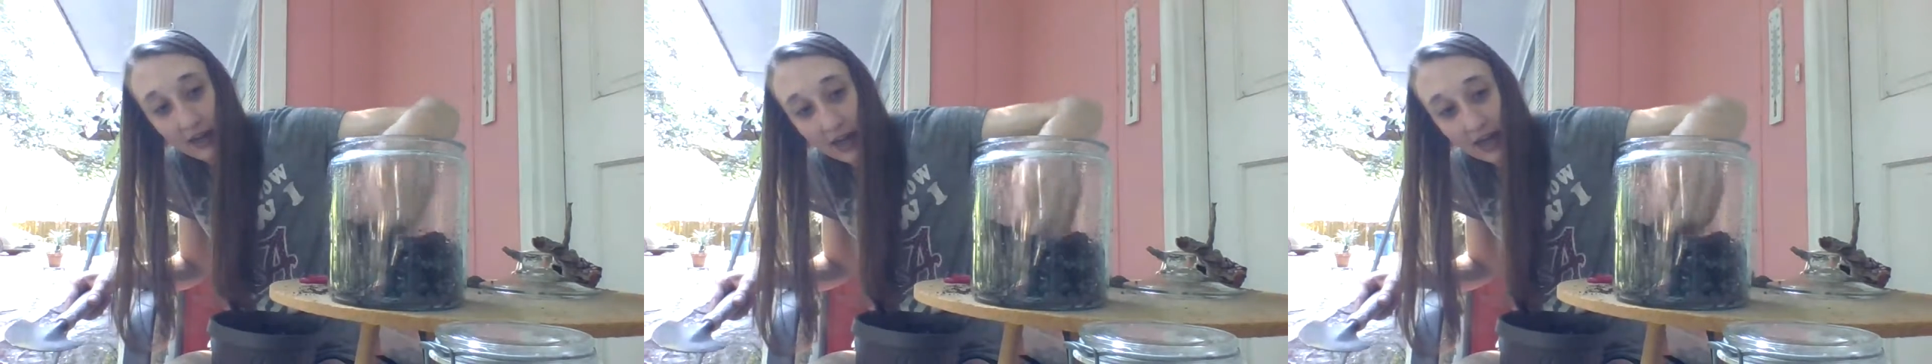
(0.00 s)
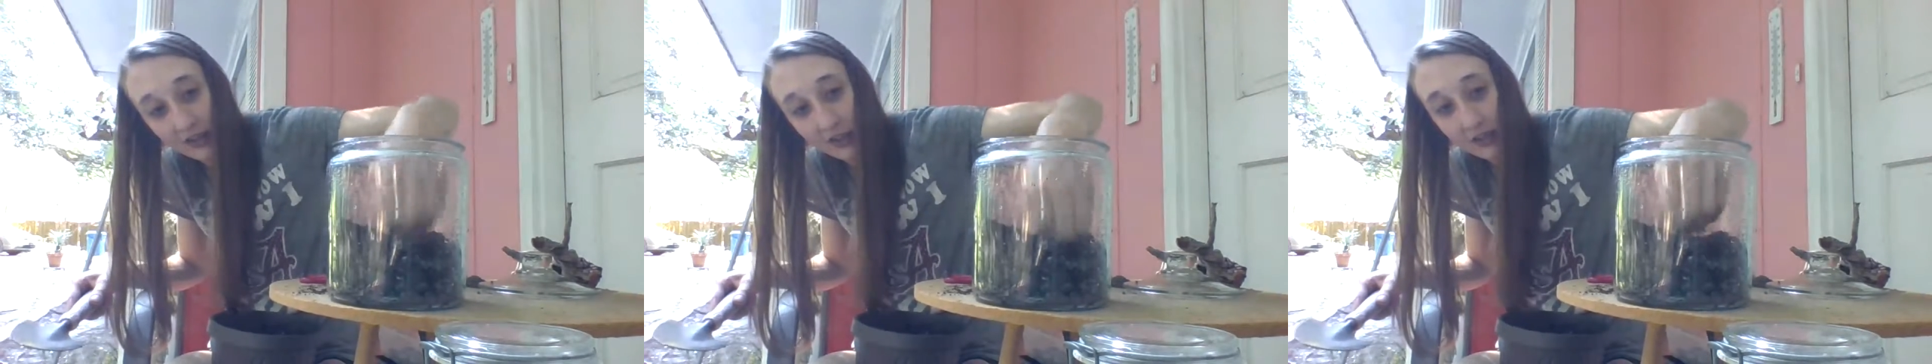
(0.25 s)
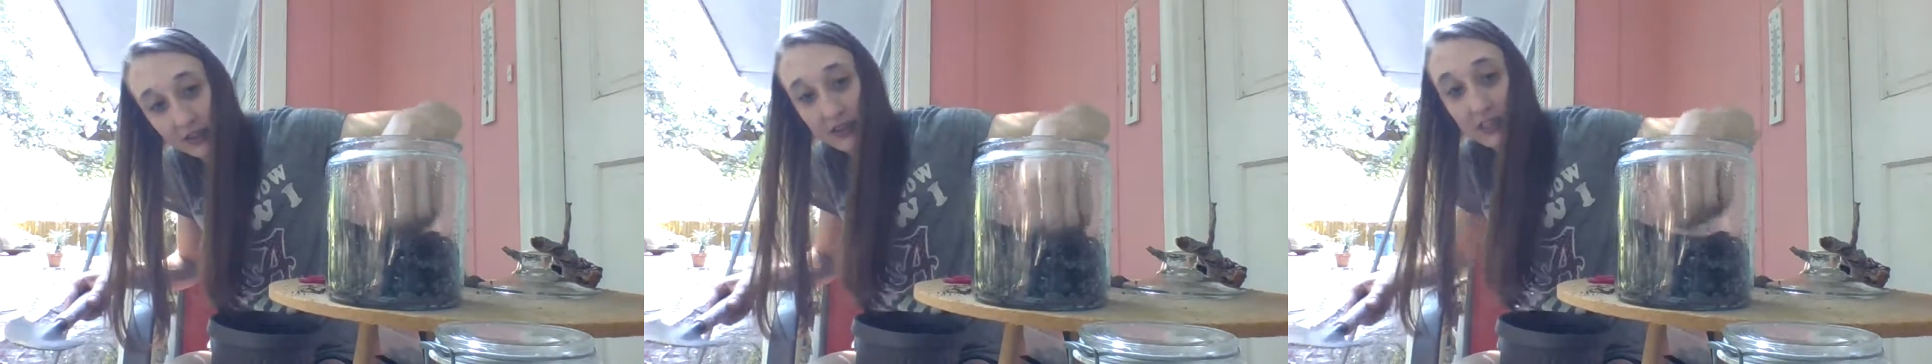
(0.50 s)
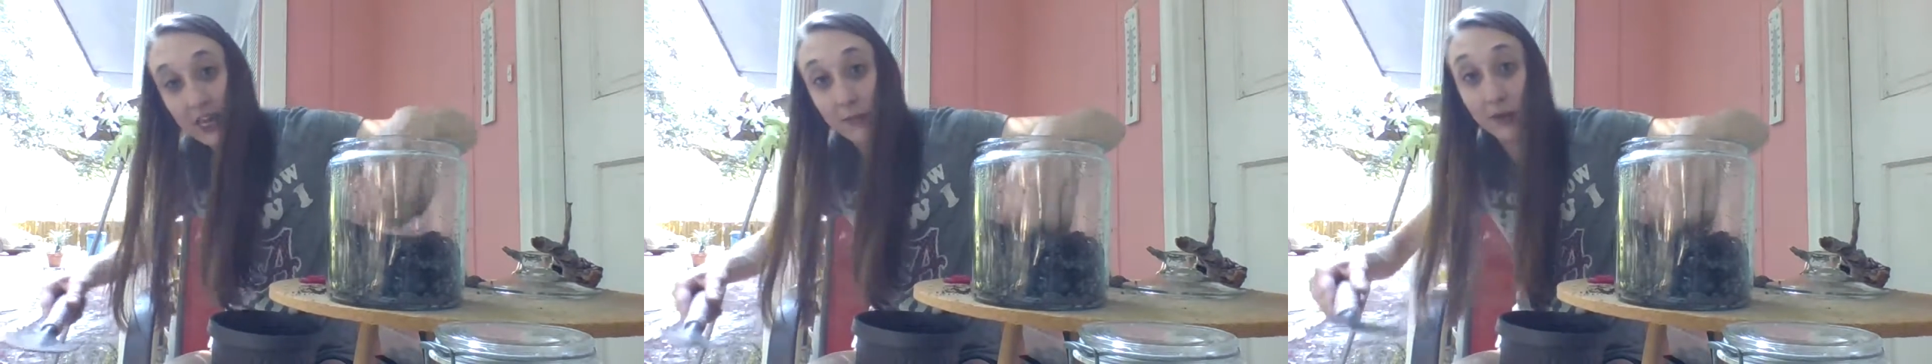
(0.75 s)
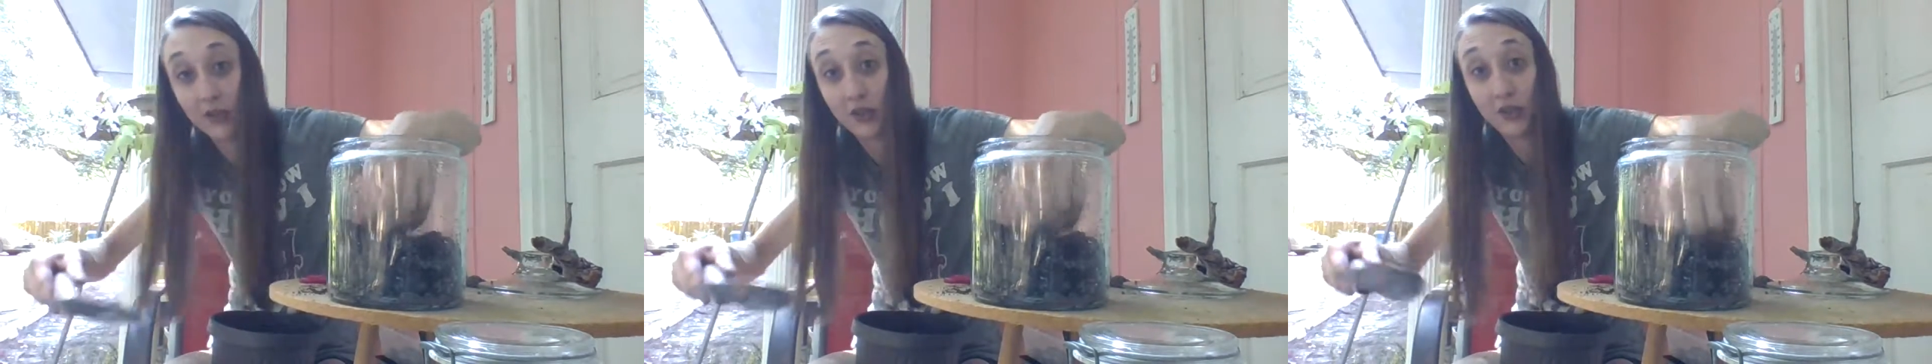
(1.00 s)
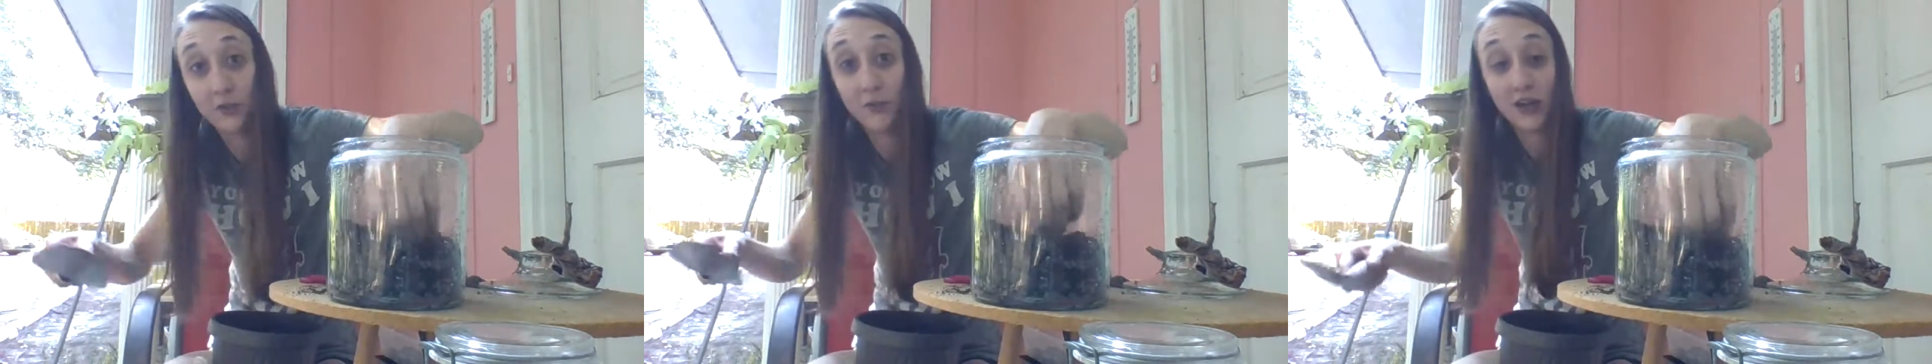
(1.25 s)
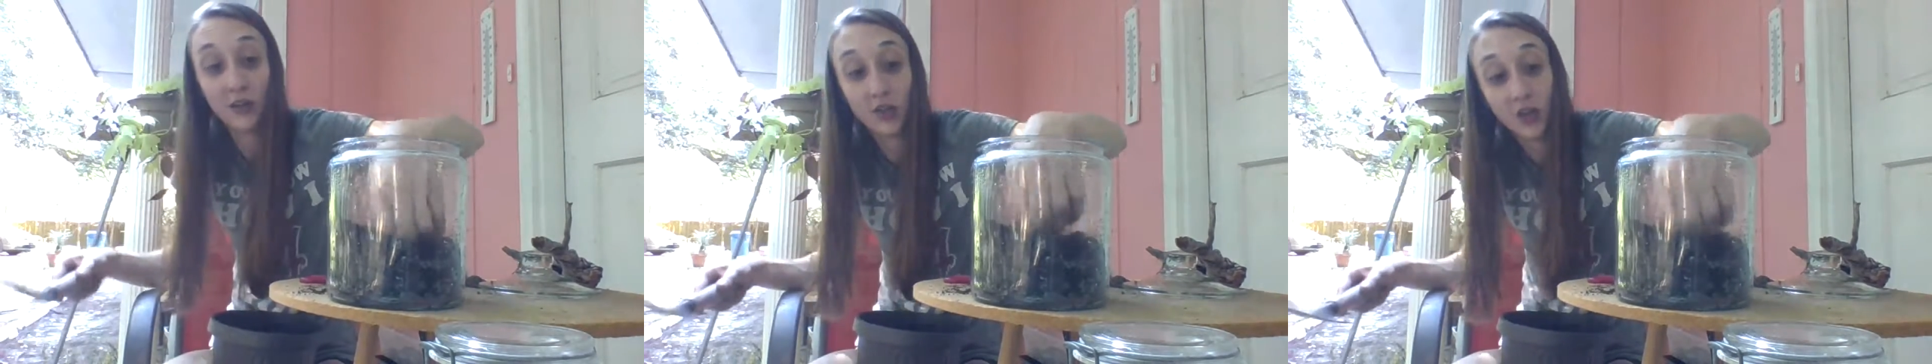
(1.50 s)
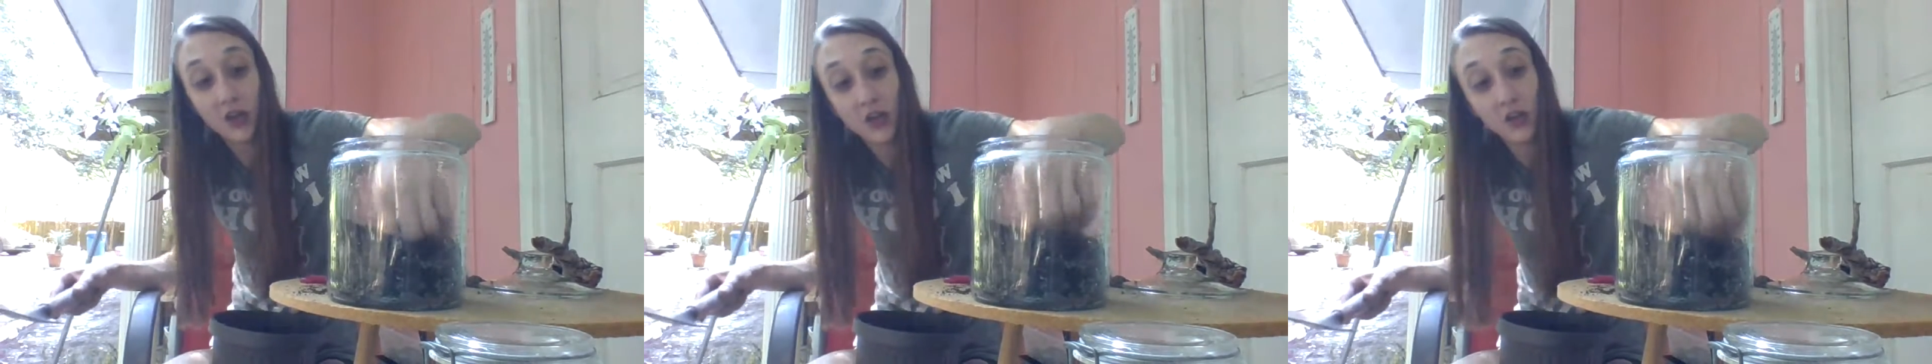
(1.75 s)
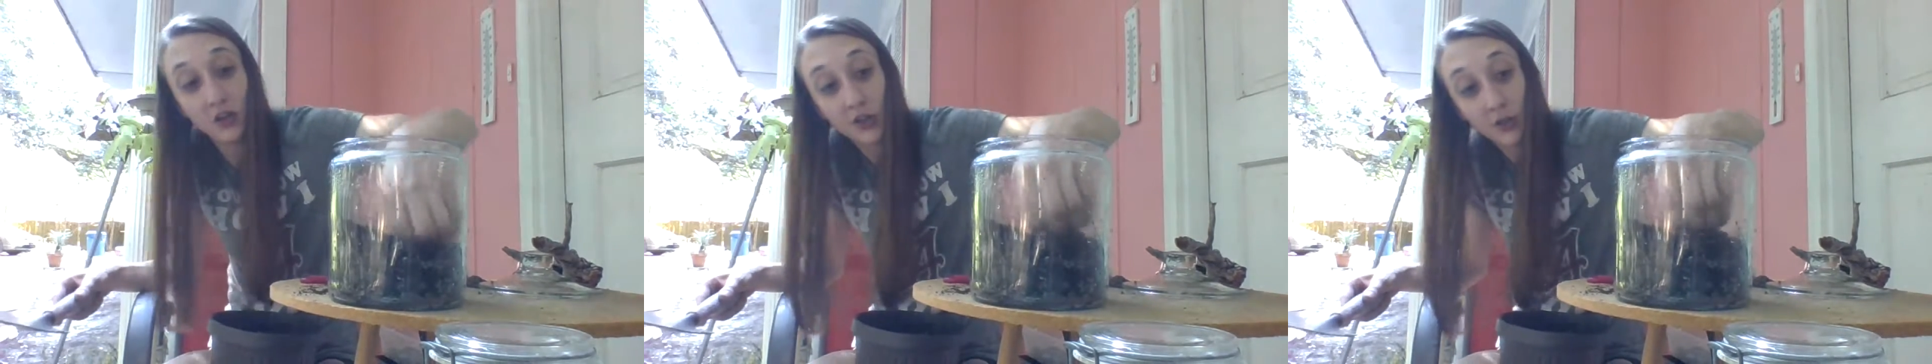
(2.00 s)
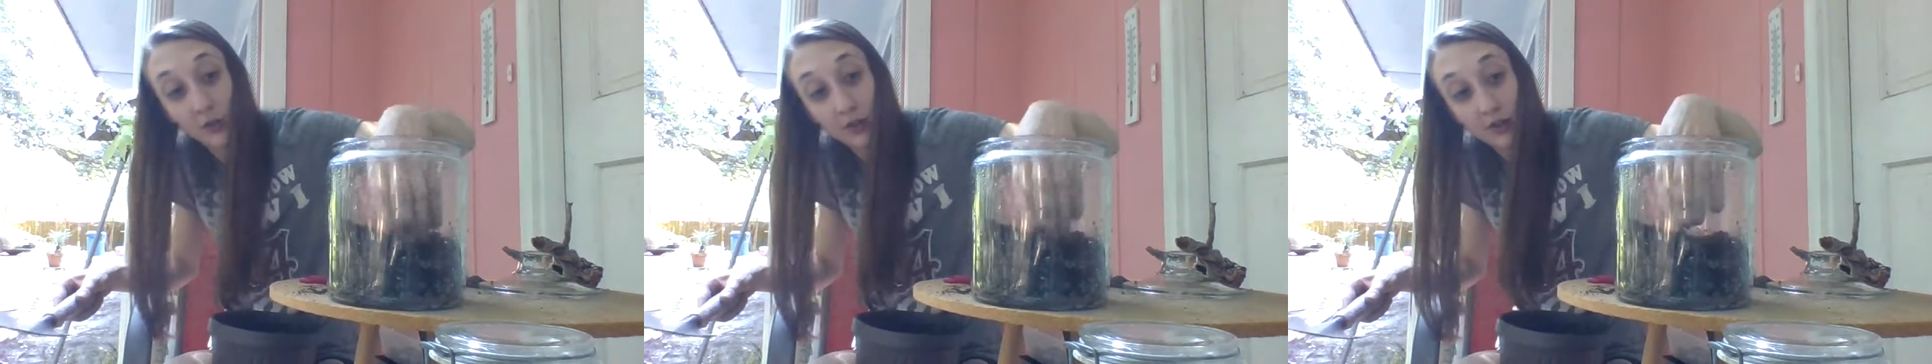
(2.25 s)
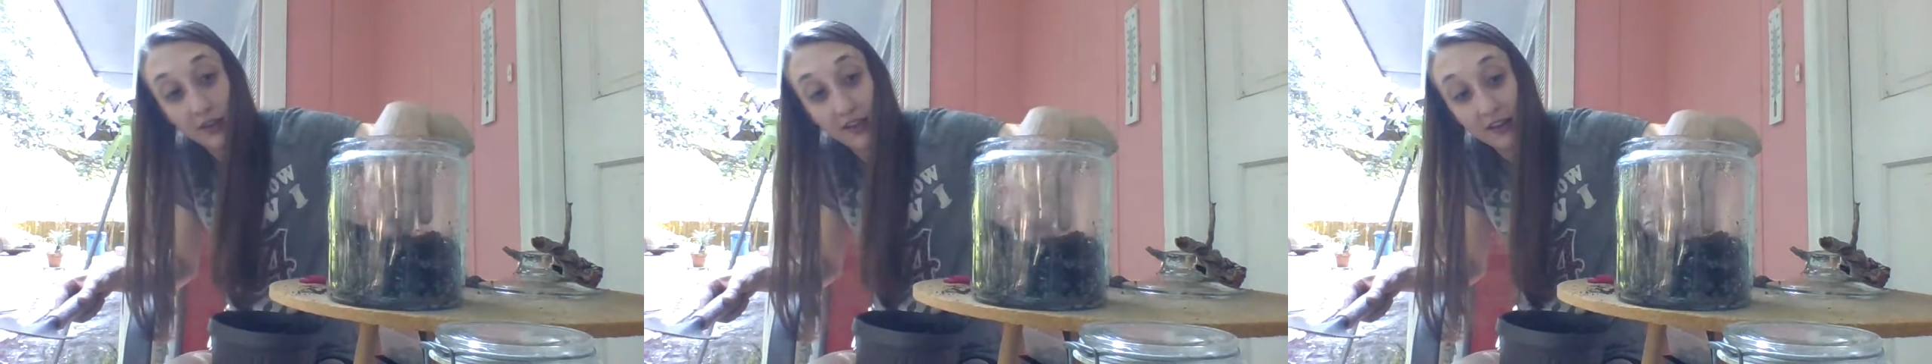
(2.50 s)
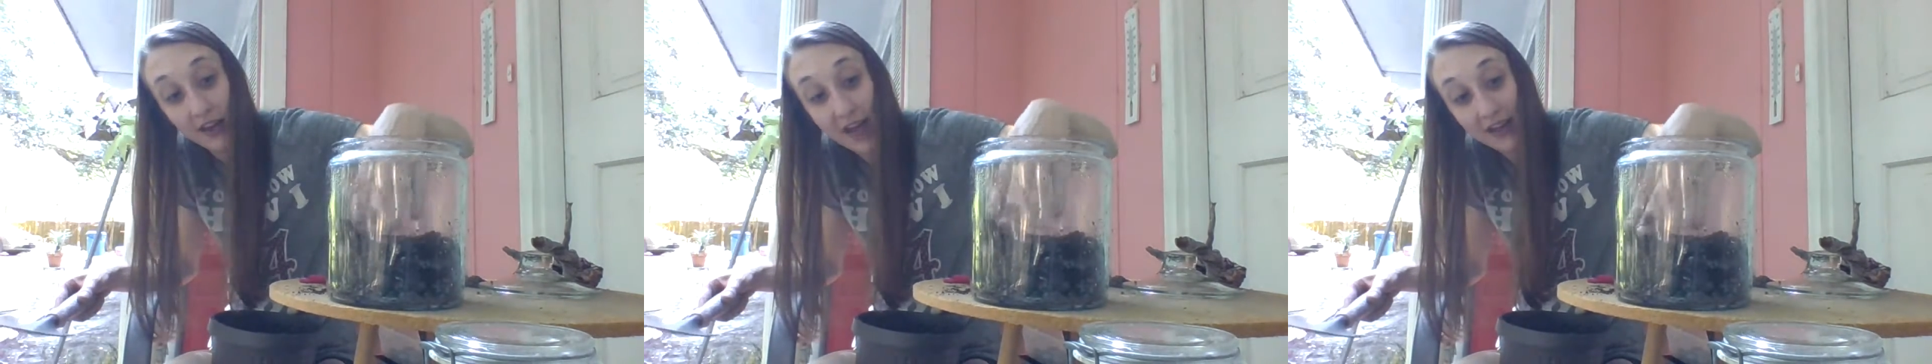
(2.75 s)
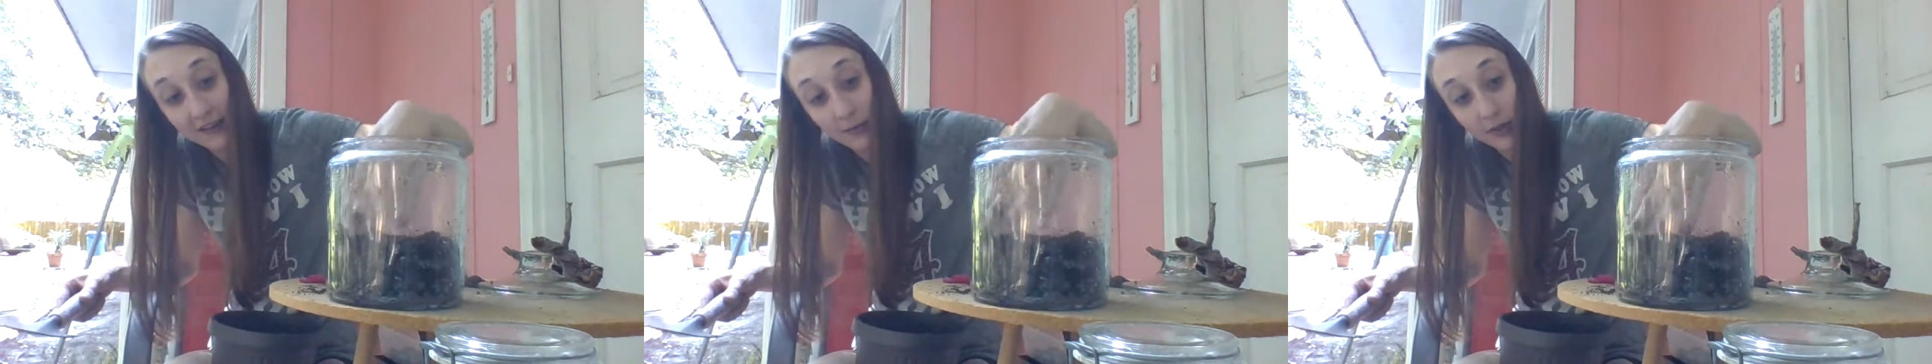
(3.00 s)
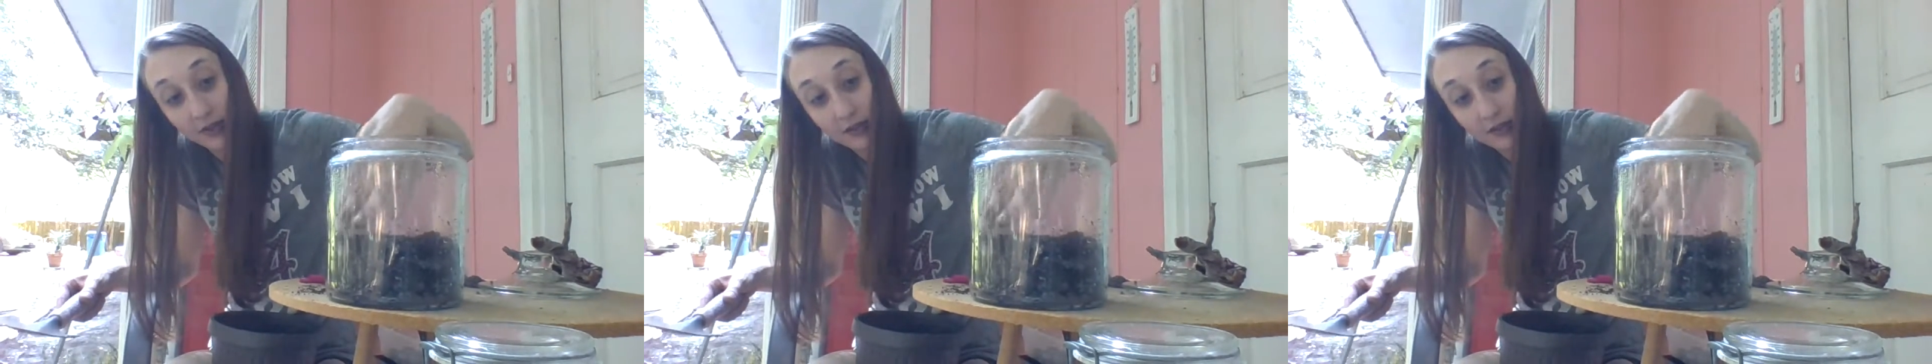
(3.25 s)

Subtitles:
as you can see, I put too much soil in the last one.